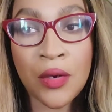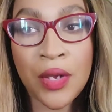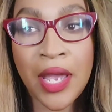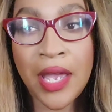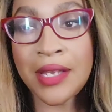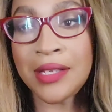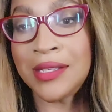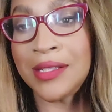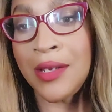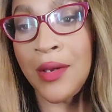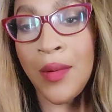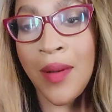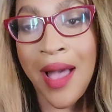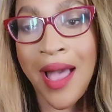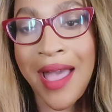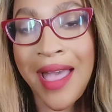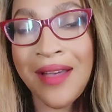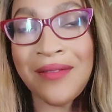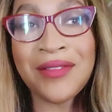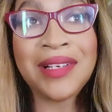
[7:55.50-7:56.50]
Okay, so
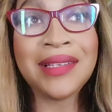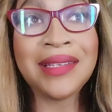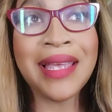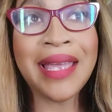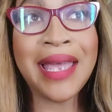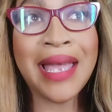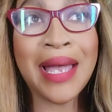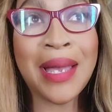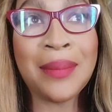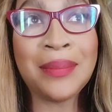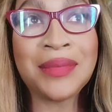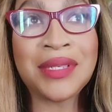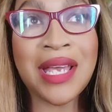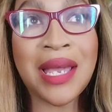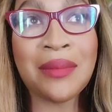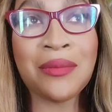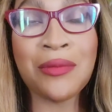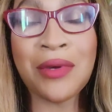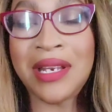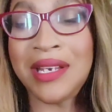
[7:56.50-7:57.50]
I have
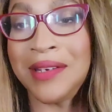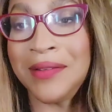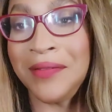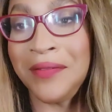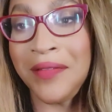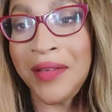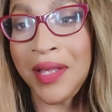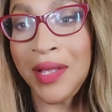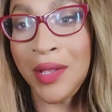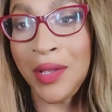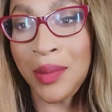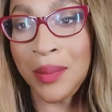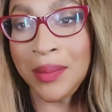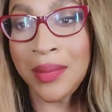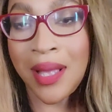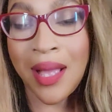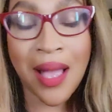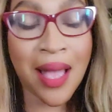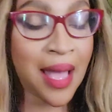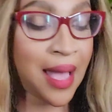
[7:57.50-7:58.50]
glammed. I'm ready to
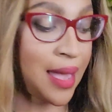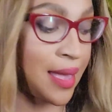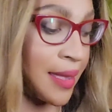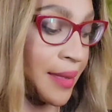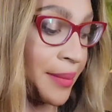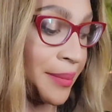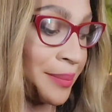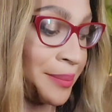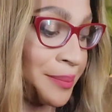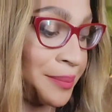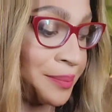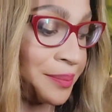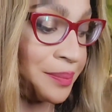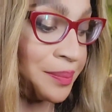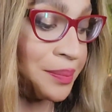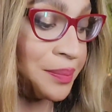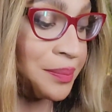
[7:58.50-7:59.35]
film. Um,